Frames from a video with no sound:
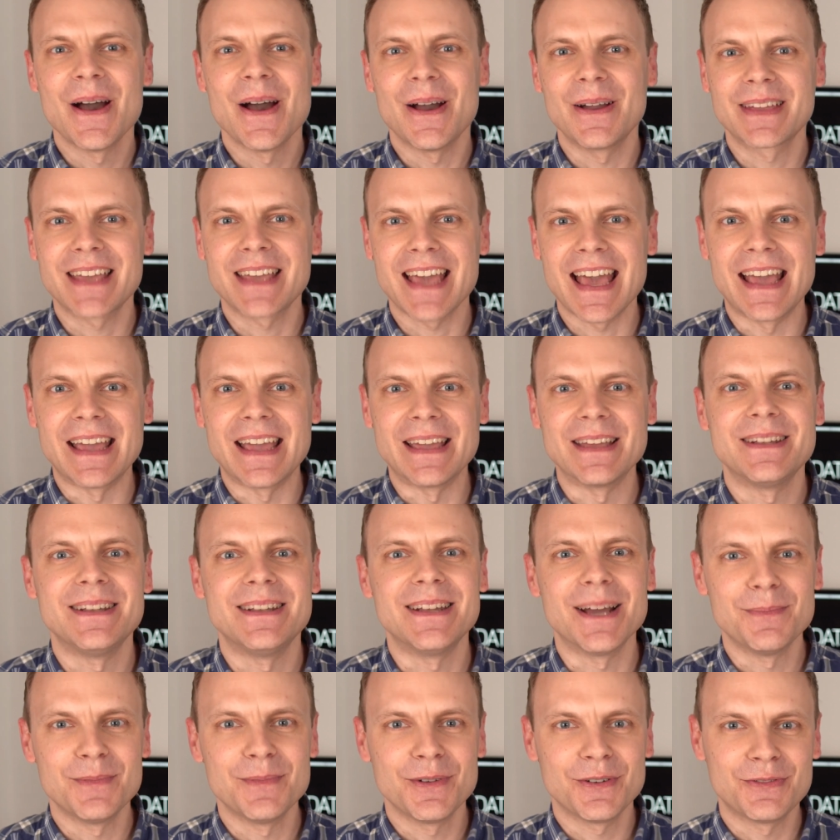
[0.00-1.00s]
Okay,
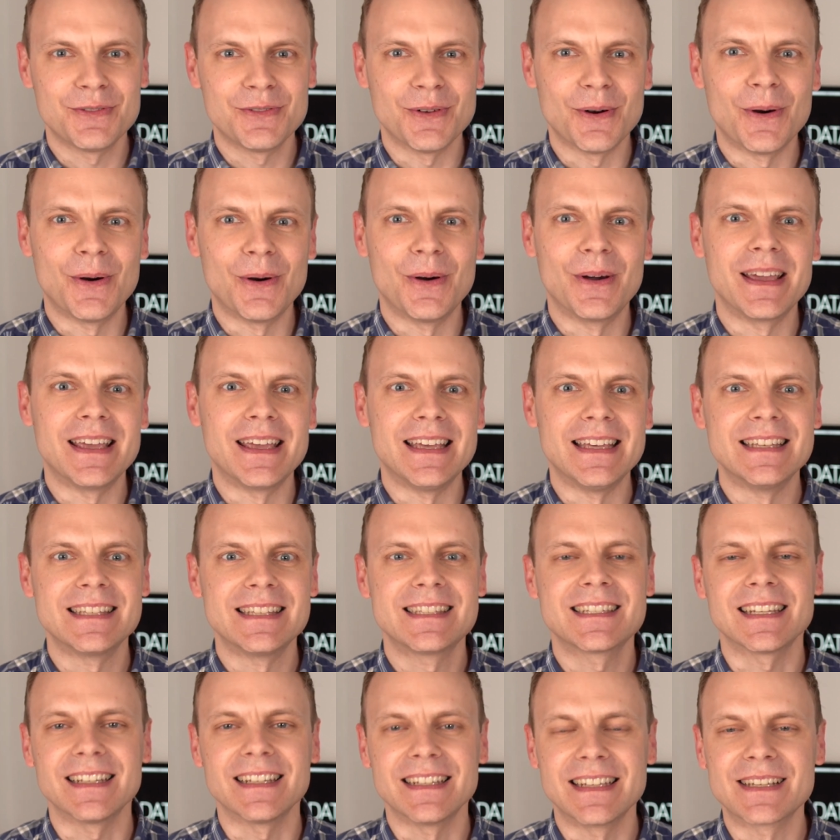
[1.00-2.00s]
number four
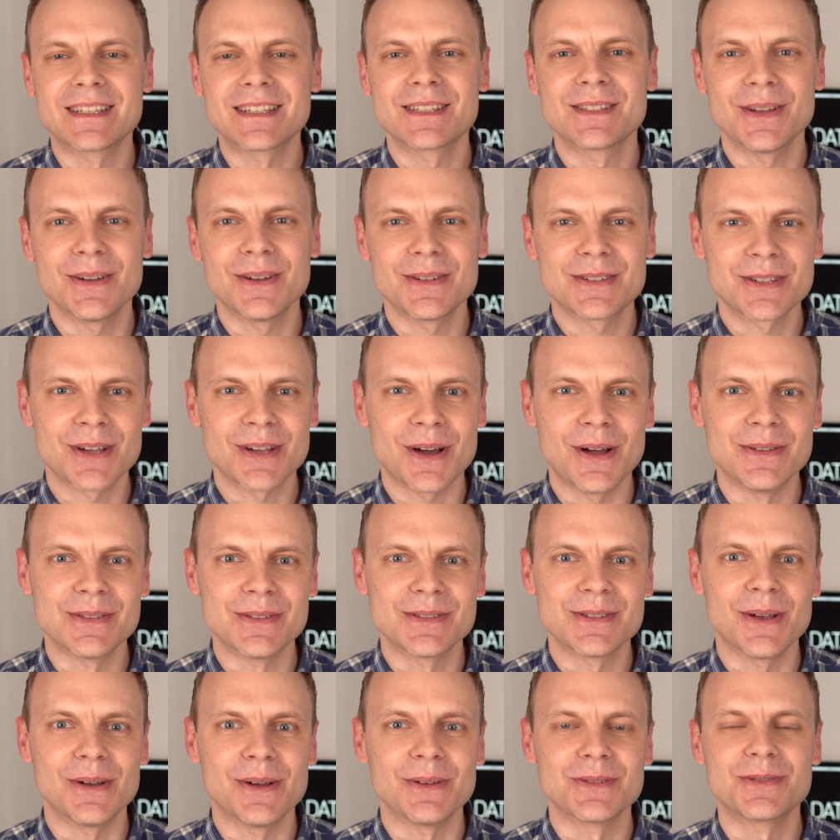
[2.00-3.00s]
is to link Search
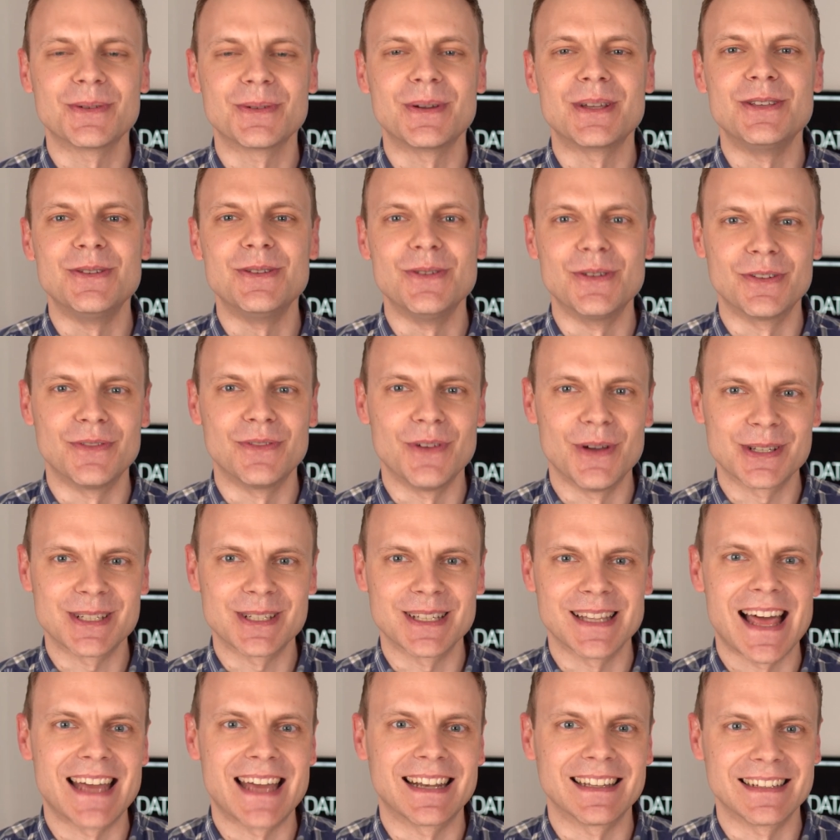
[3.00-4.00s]
Console to a
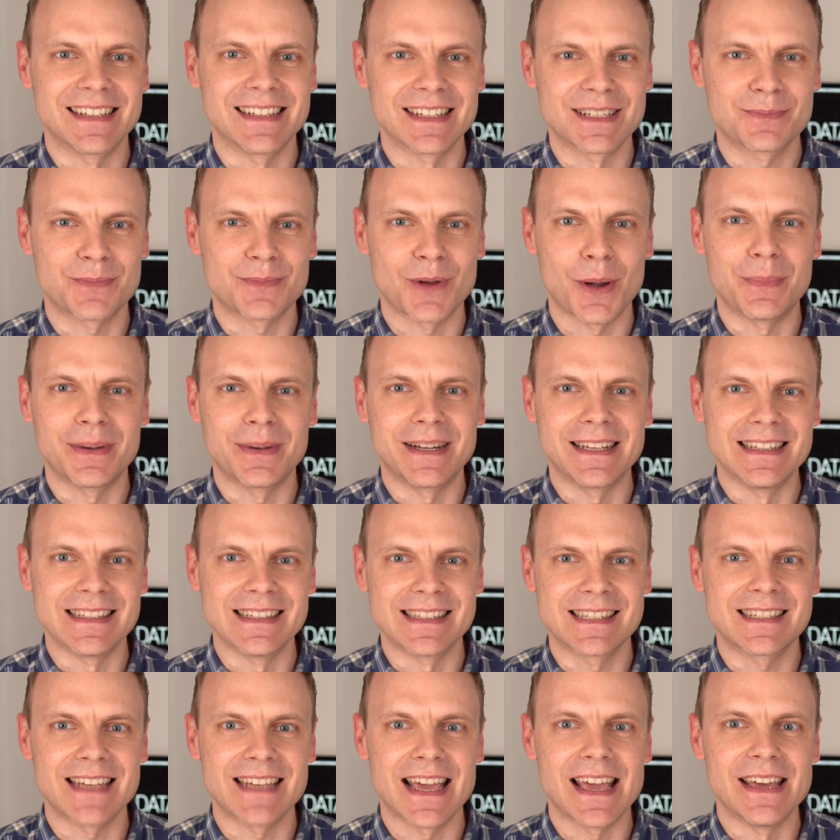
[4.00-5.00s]
Universal Analytics property
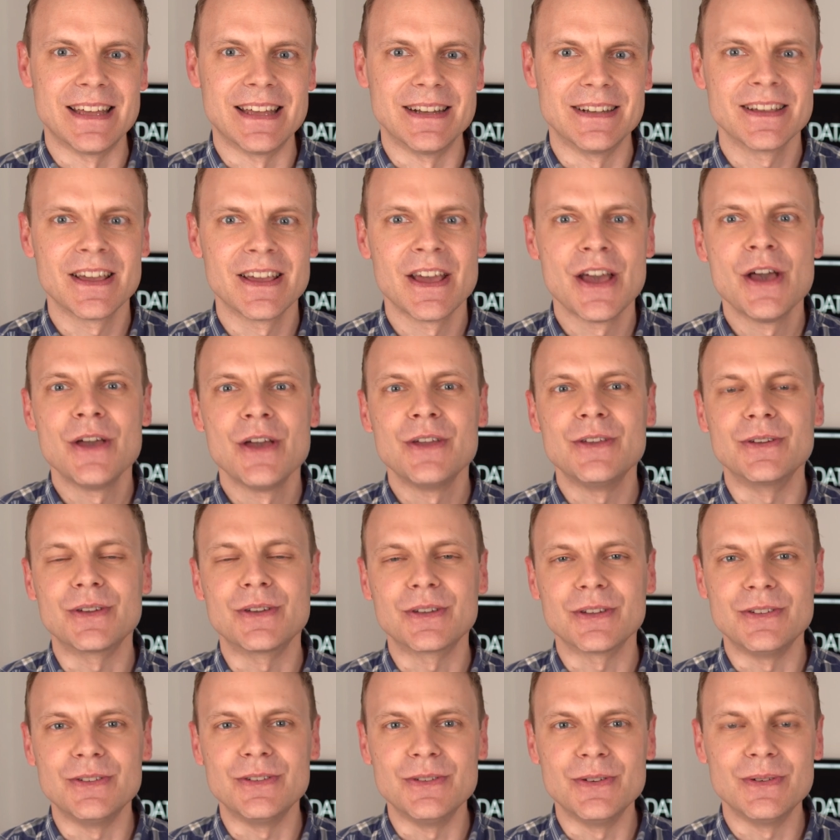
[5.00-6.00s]
instead. You
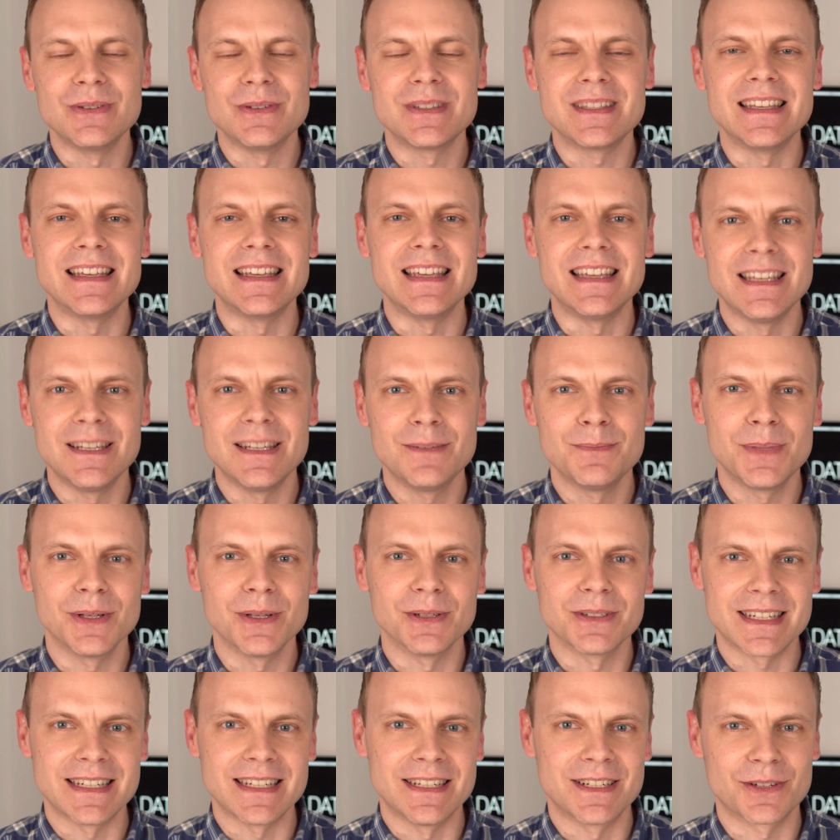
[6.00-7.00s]
can use the
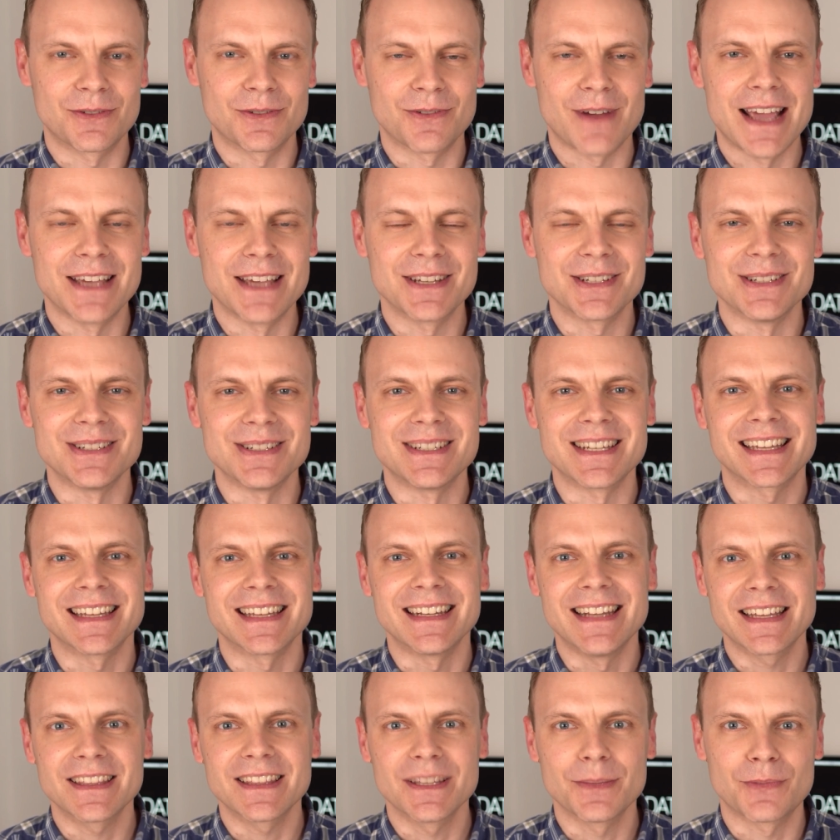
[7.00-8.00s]
inbuilt integration to
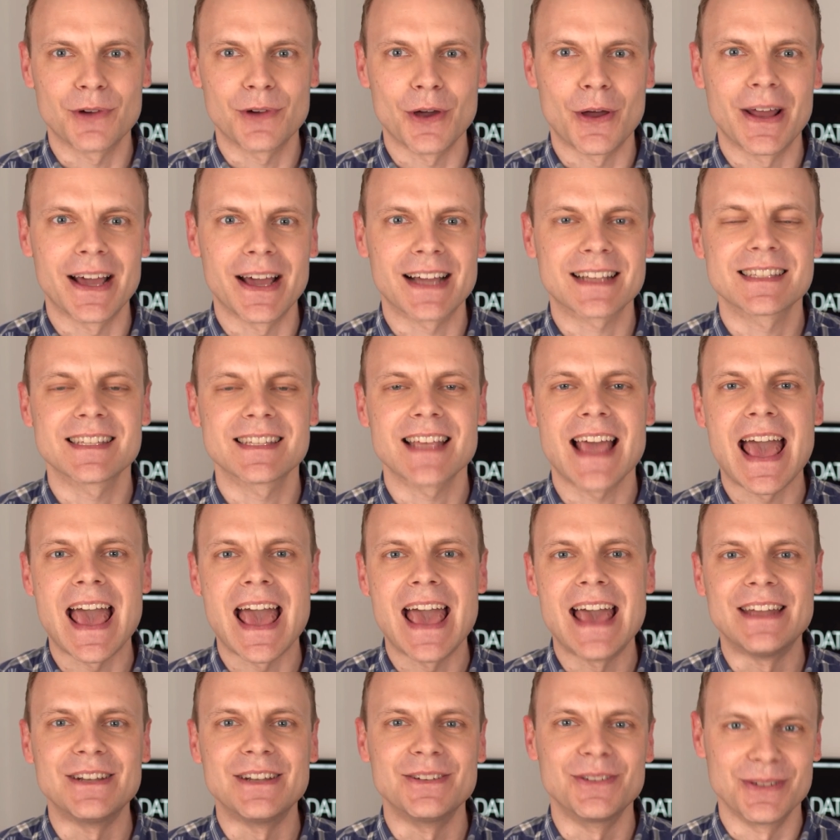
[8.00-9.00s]
connect the products
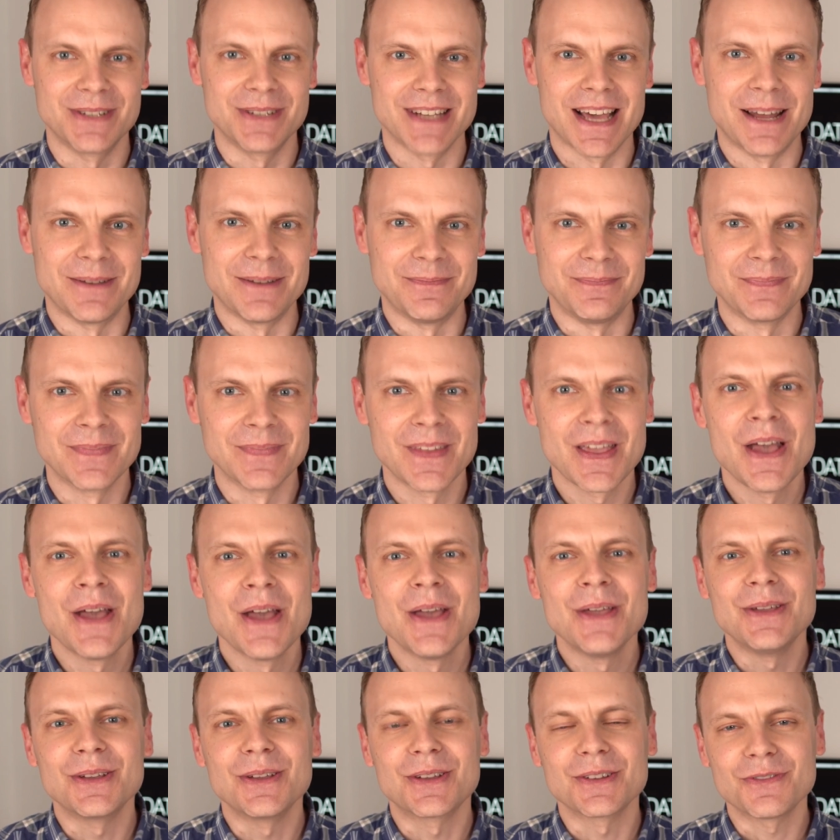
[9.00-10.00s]
and you're done.
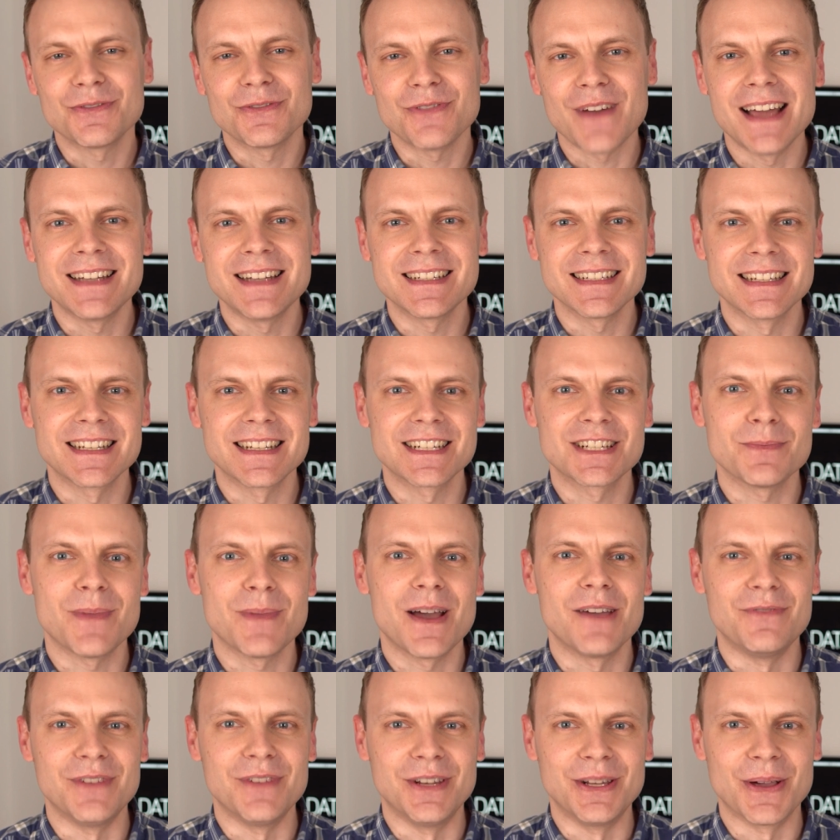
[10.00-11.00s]
You can find a link to
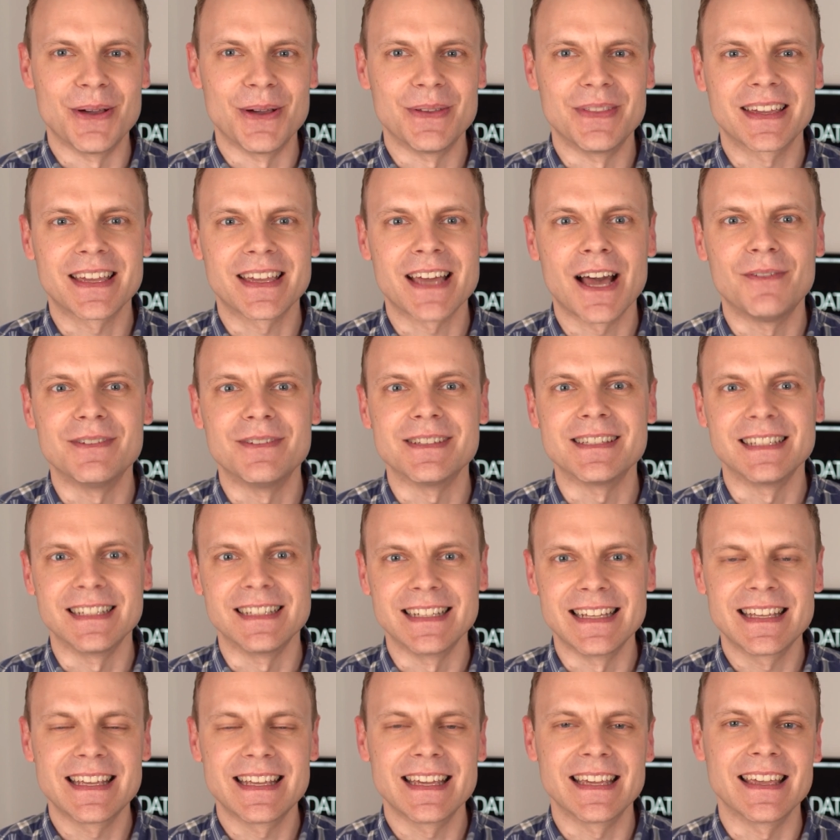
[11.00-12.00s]
my video that covers
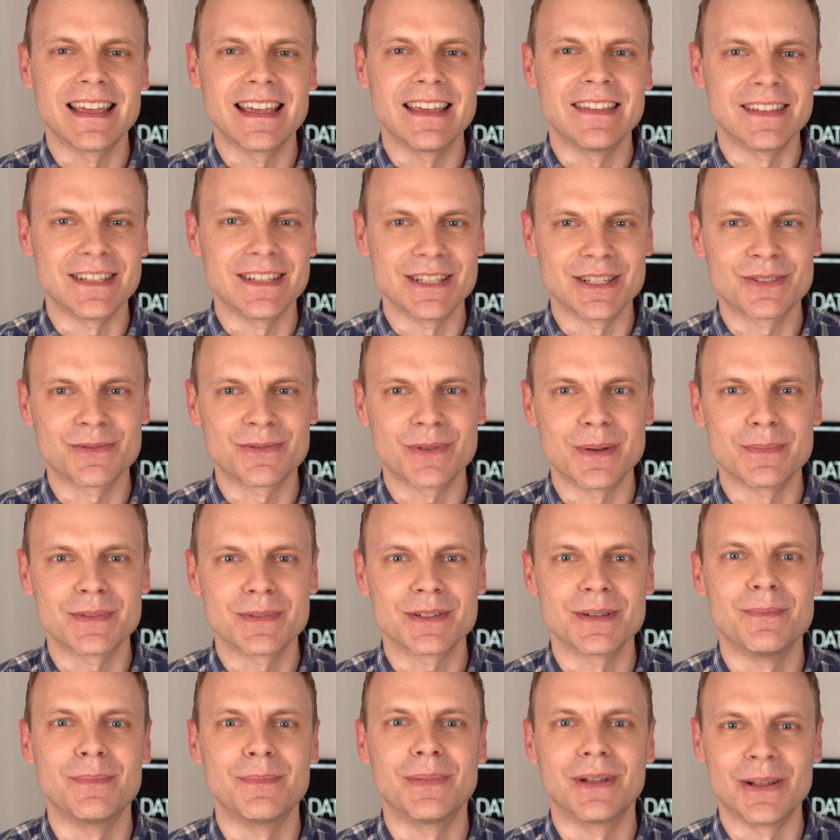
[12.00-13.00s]
linking in the
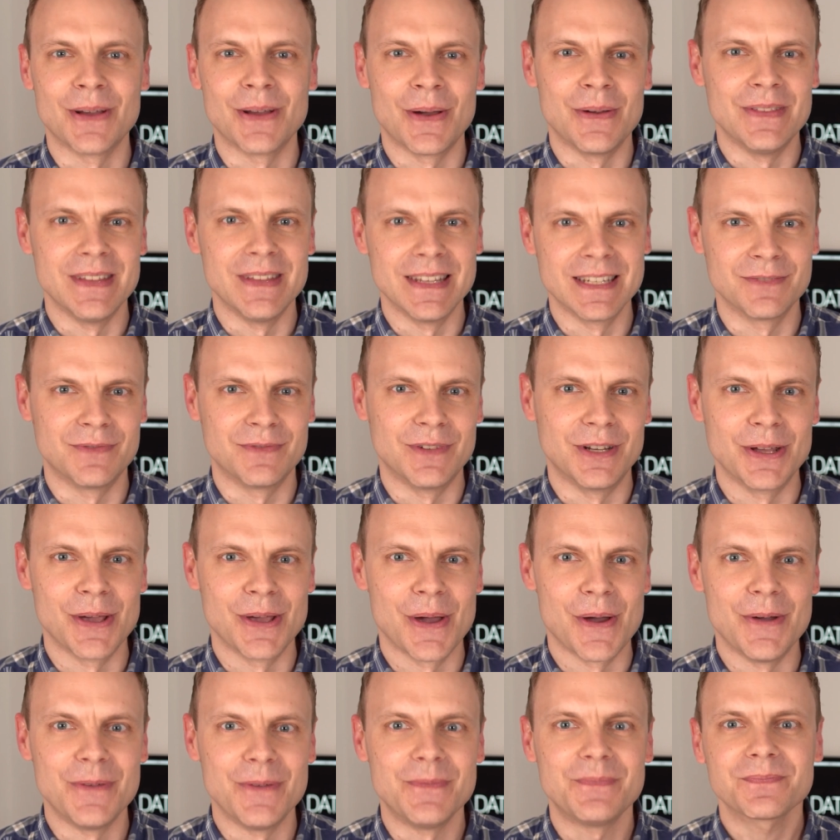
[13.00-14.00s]
description below this
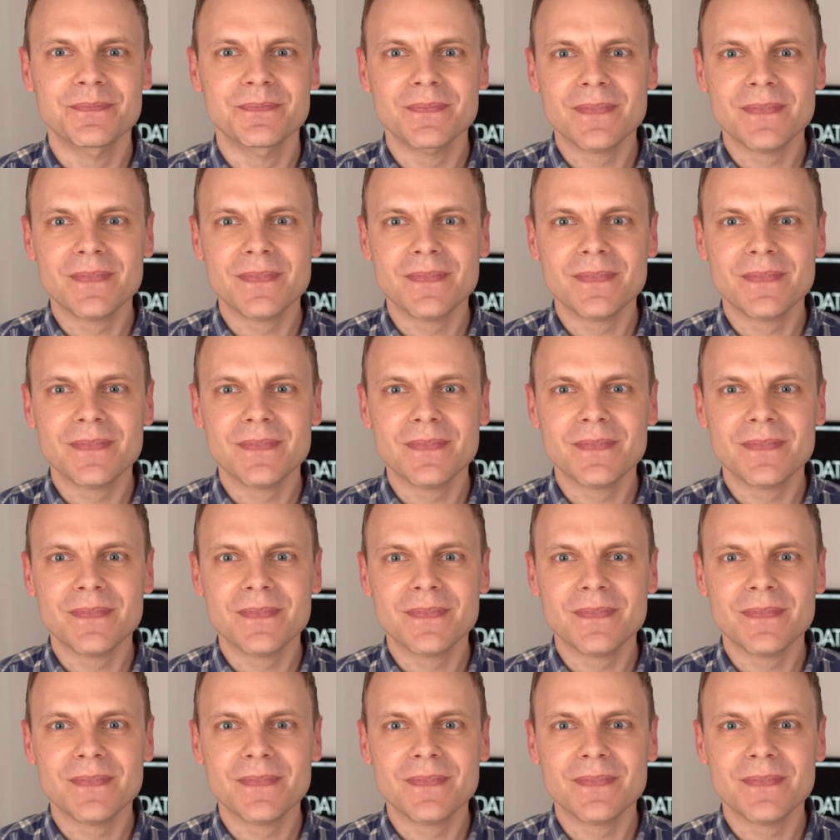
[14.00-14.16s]
video.